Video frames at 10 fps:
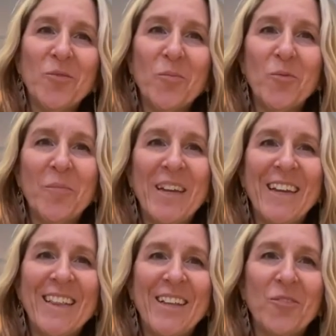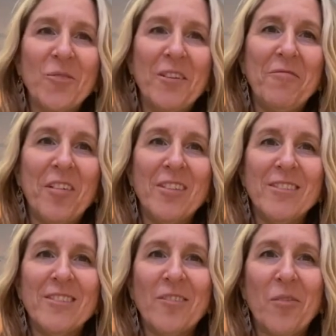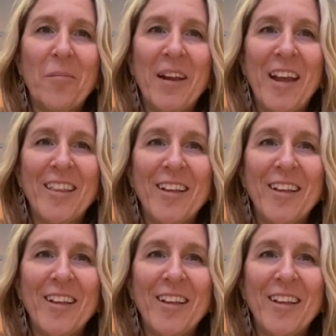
are blooming and that's really fun. So I might add